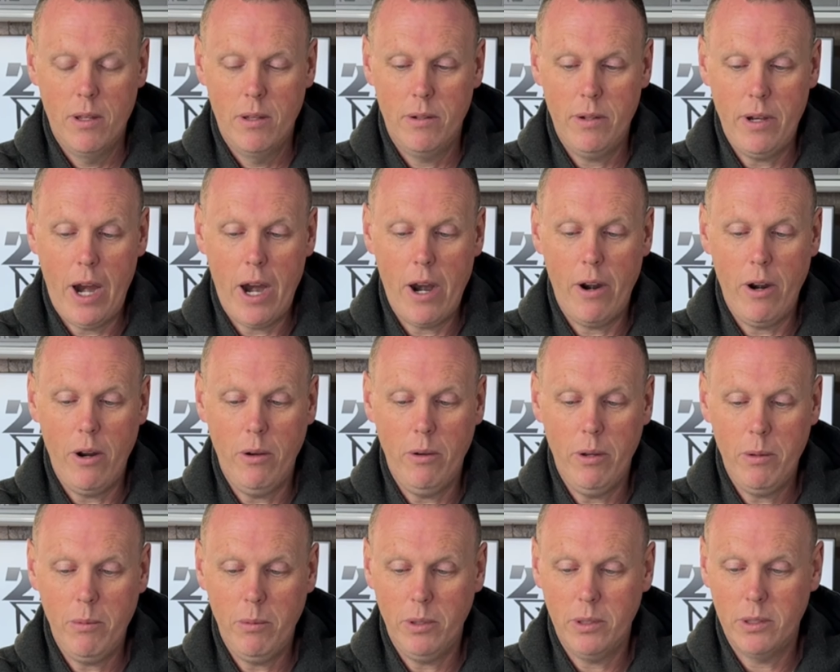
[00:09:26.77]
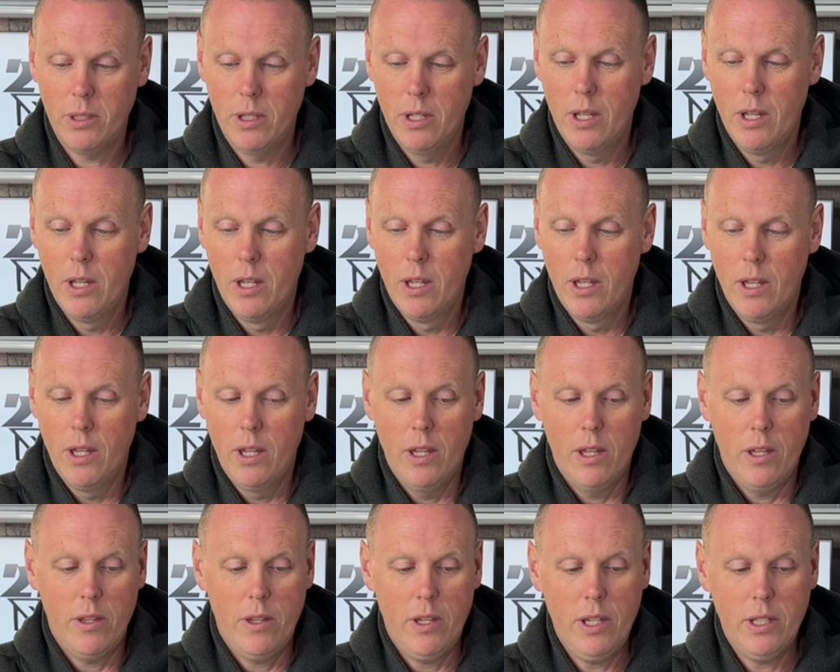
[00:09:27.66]
narrow. It was
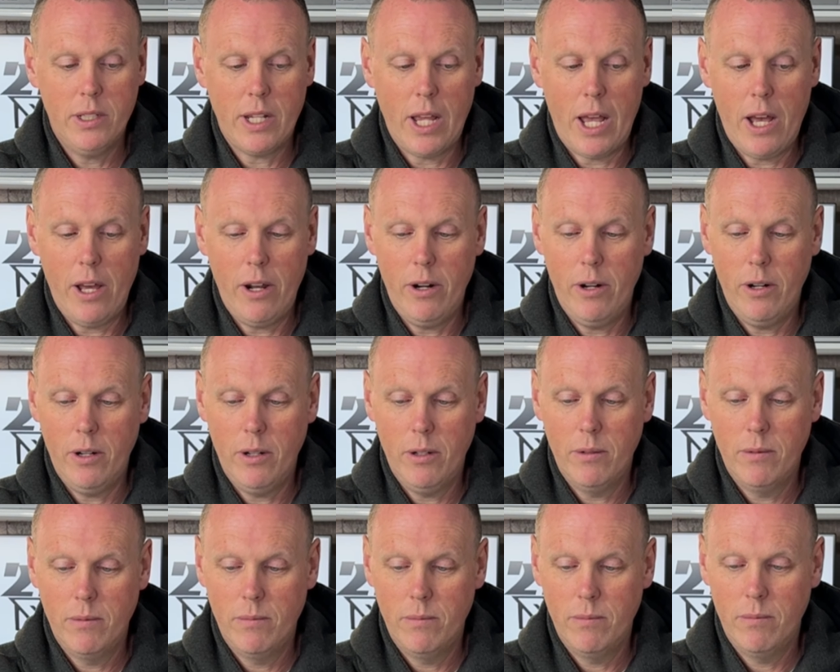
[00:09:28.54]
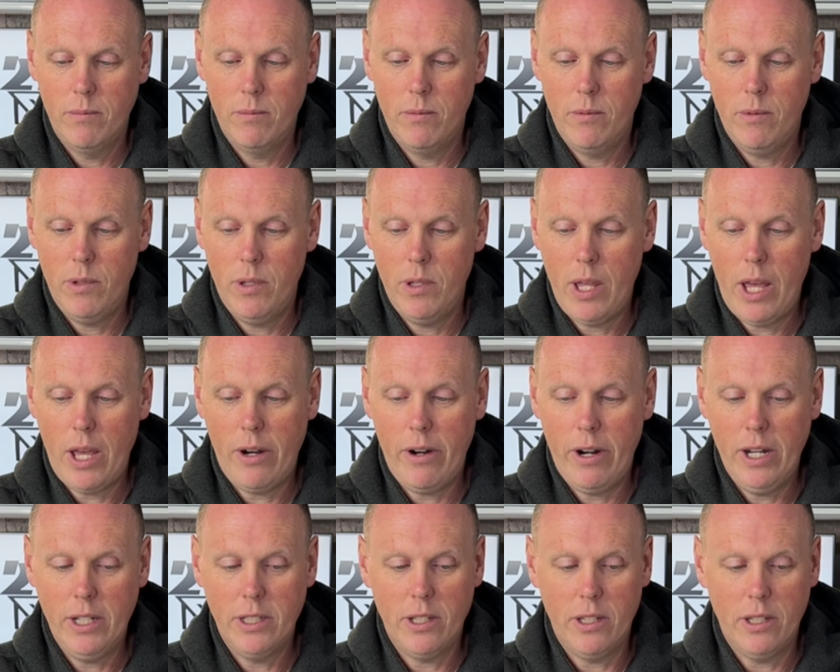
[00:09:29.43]
these outer
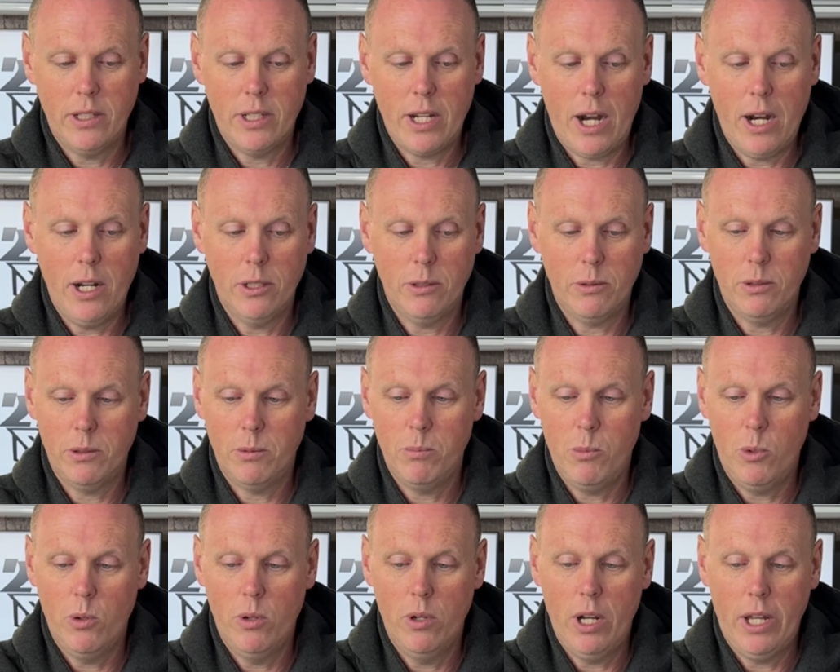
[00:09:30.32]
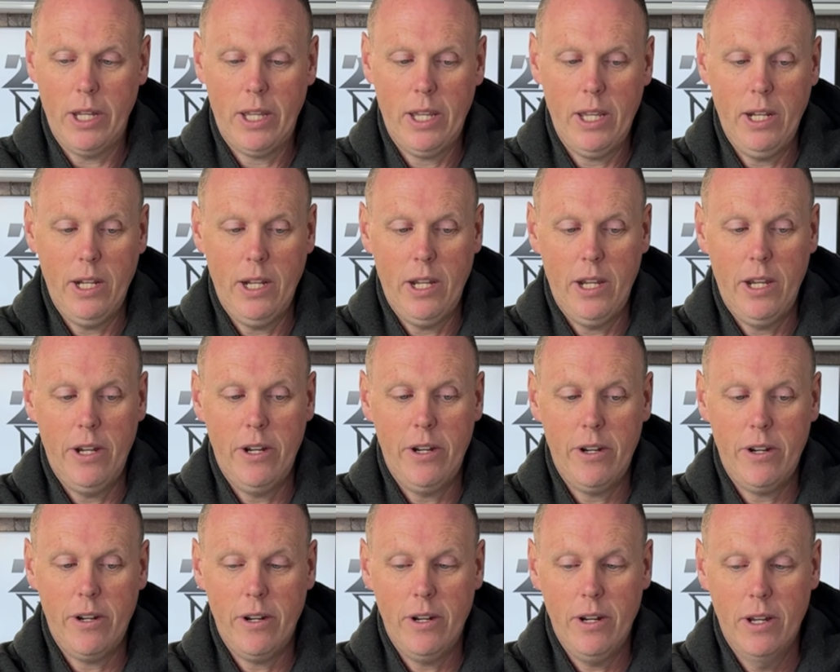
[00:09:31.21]
edge of the tires was more like in
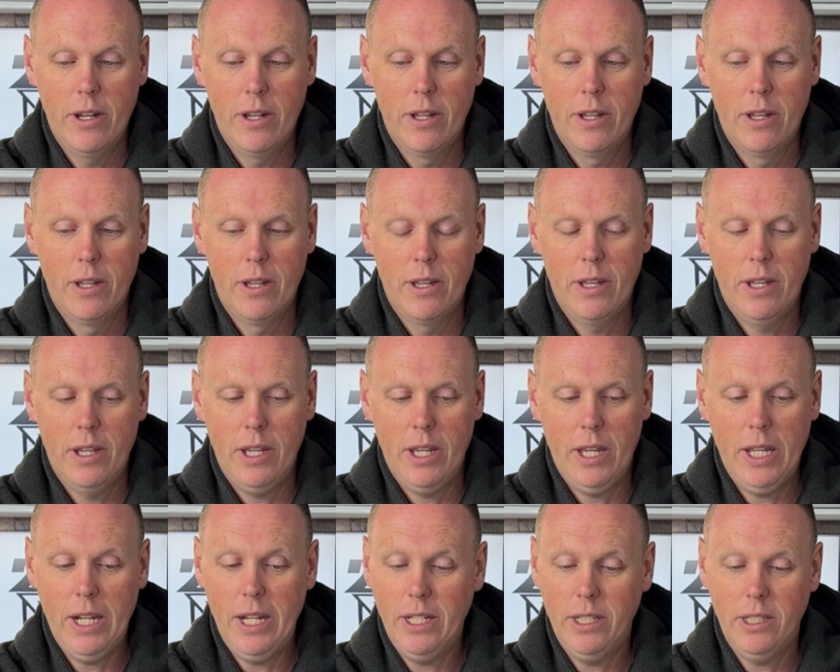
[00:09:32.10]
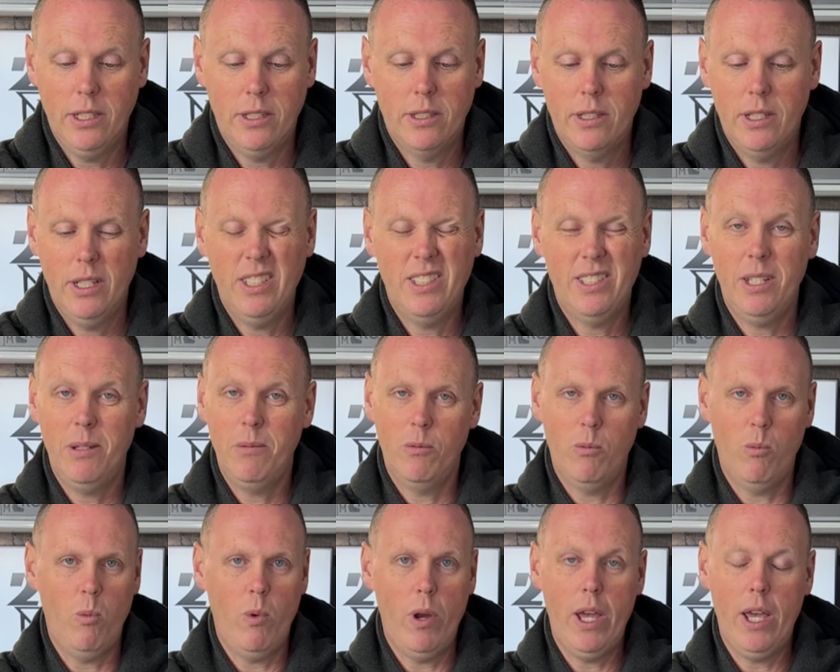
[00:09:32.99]
here, and it
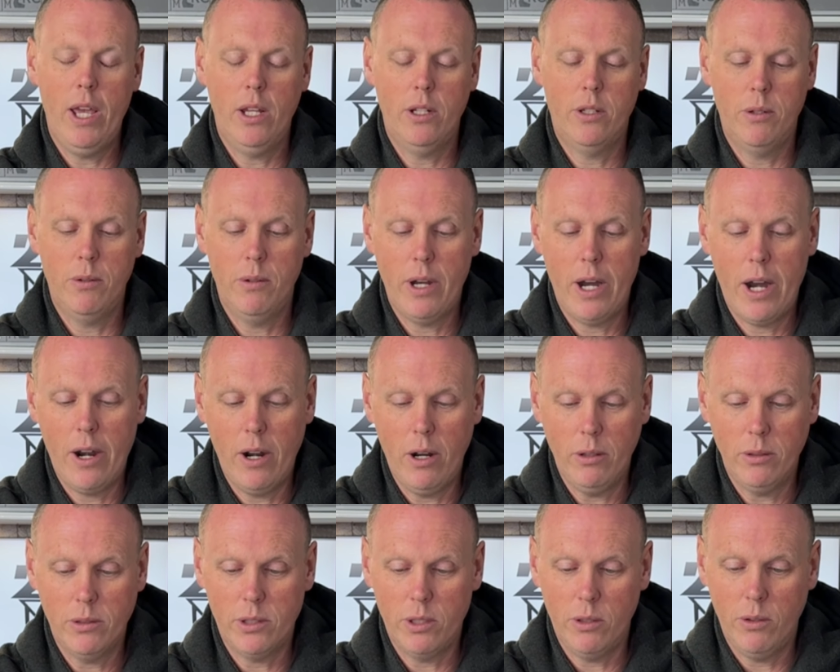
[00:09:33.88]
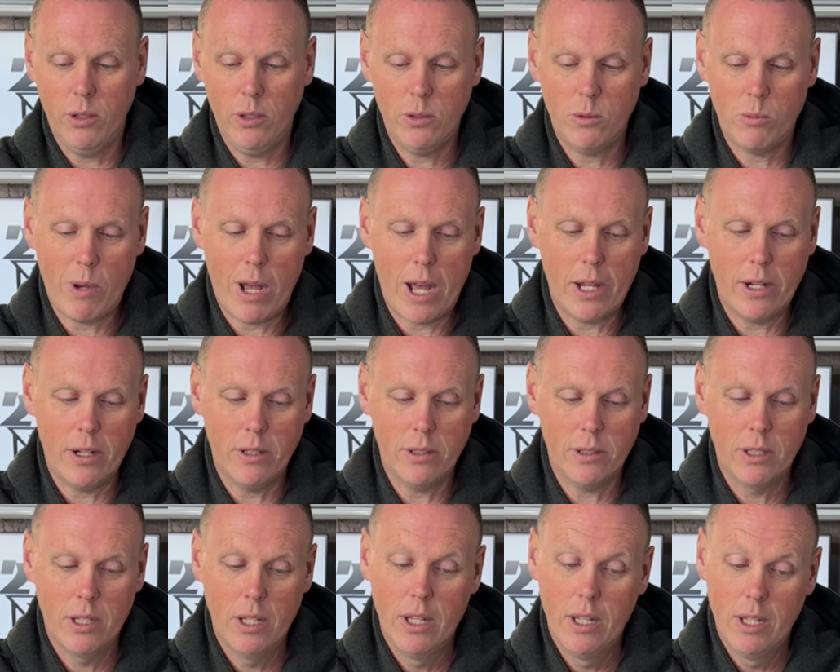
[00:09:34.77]
seemed way too narrow. So those
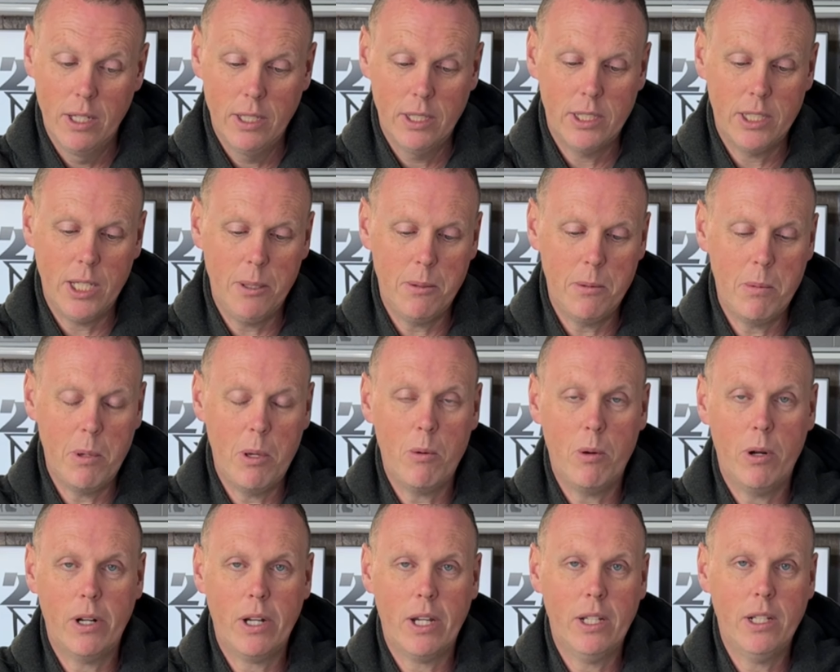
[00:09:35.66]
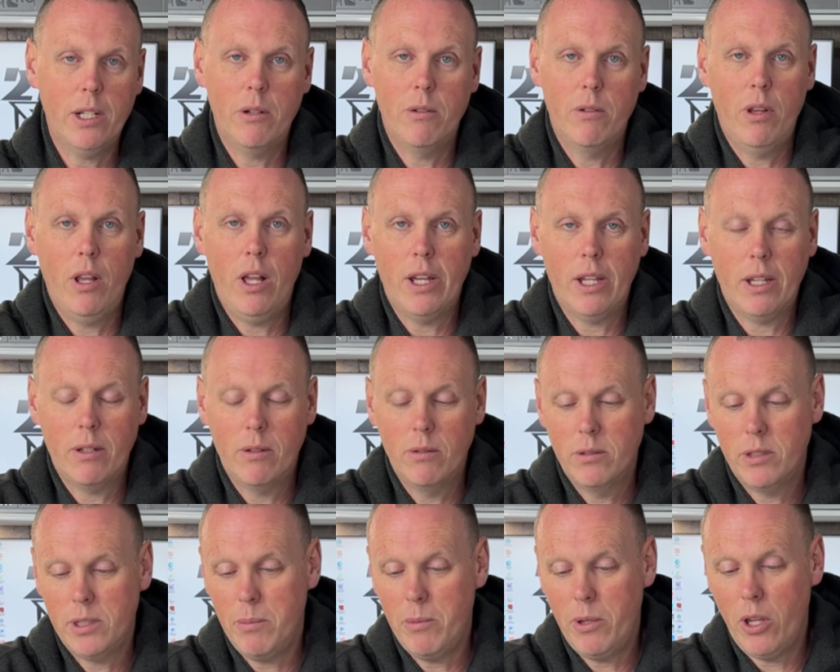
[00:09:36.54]
wideners seemed to be working. They were like
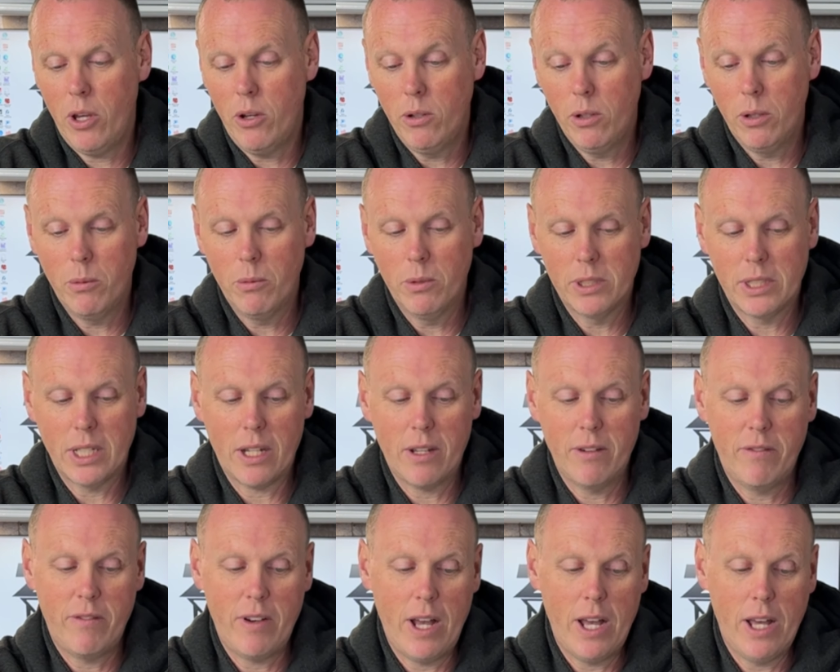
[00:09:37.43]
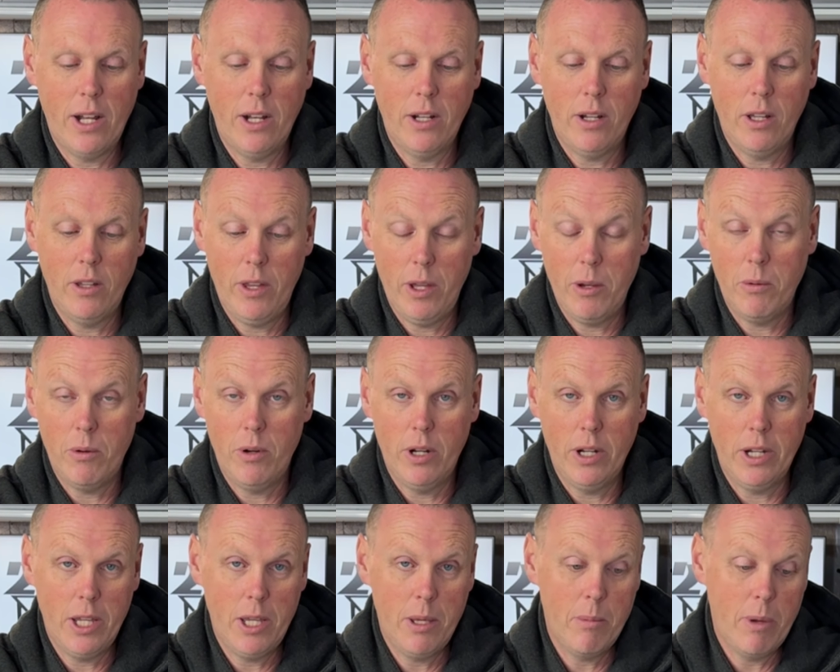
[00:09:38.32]
some of the only ones I could find that were
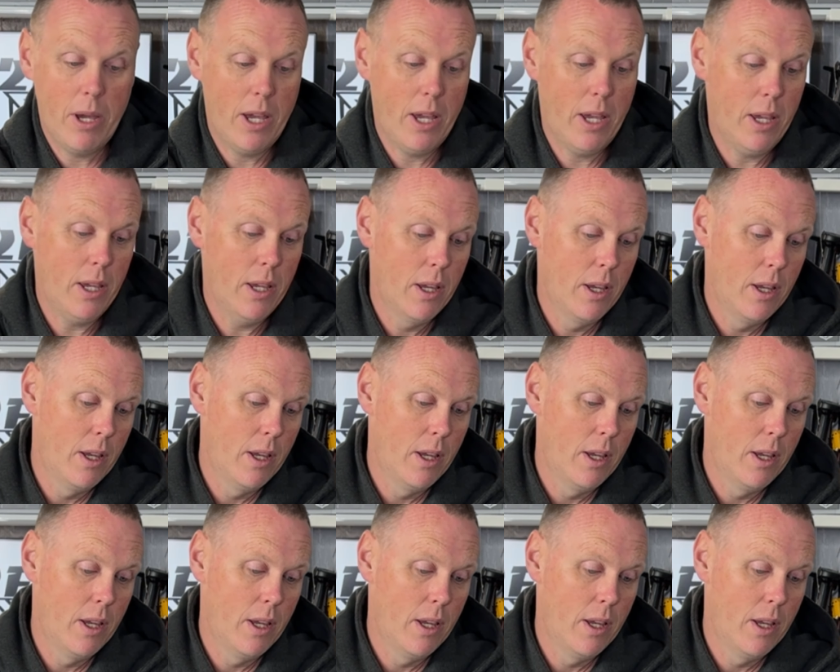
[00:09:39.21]
on eBay,